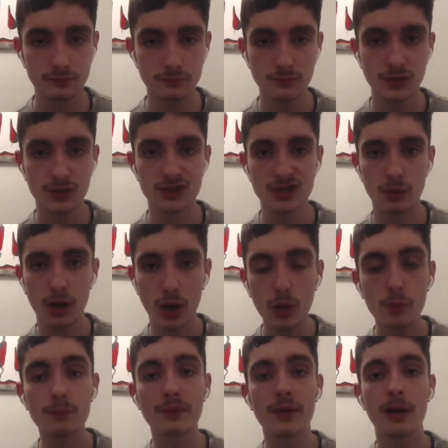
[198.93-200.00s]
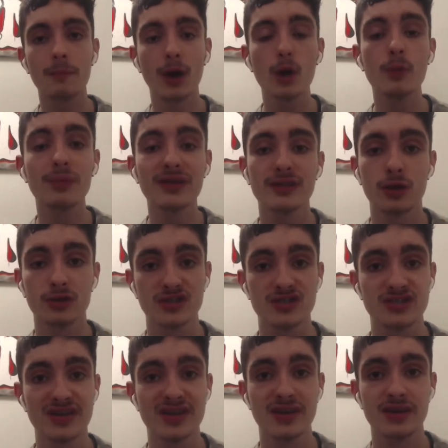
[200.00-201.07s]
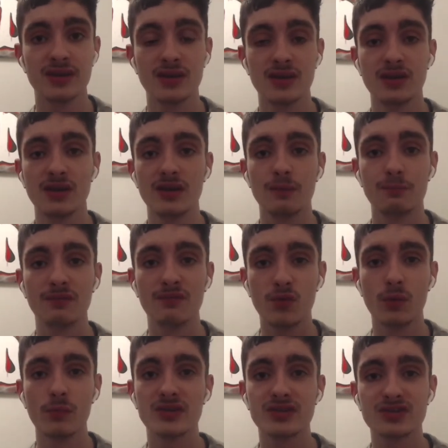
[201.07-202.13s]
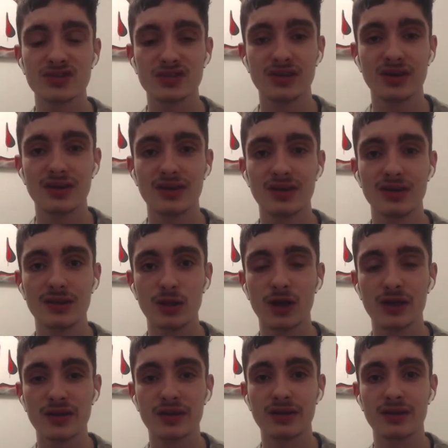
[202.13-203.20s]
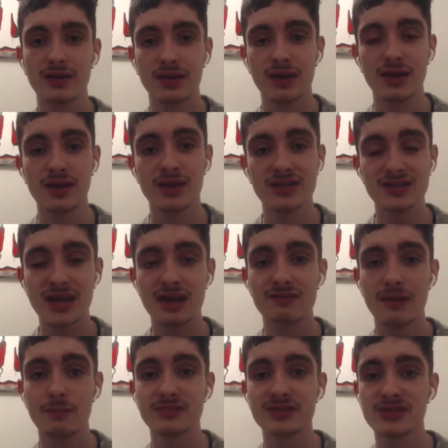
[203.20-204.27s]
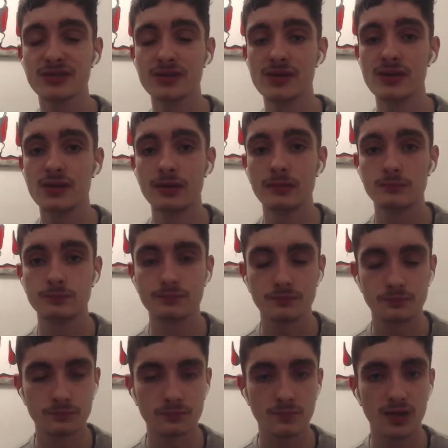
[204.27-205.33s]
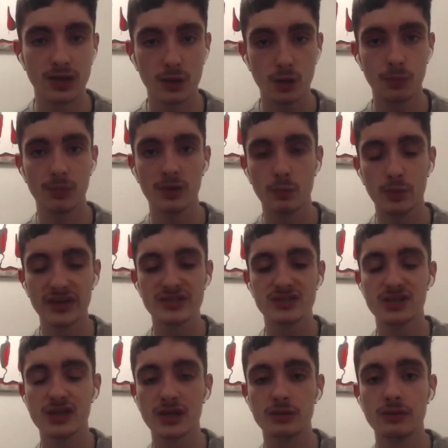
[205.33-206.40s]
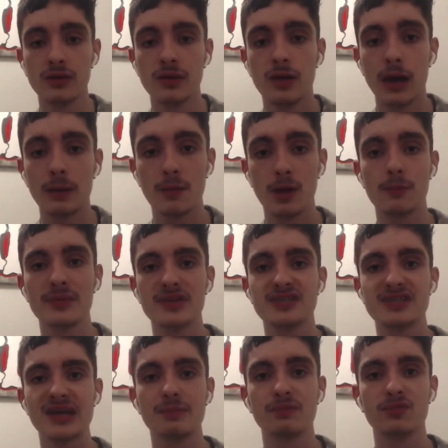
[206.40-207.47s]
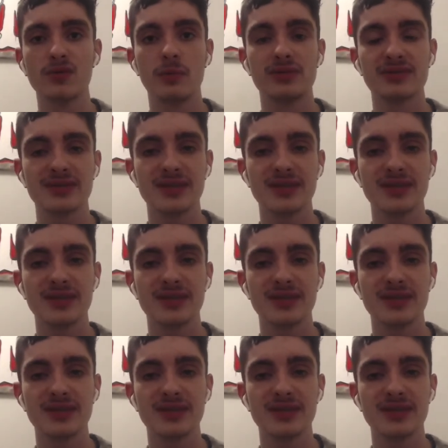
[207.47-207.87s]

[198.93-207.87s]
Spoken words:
So I'm hoping not to see a performance like Southampton a couple of weeks ago. I'm hoping to see a performance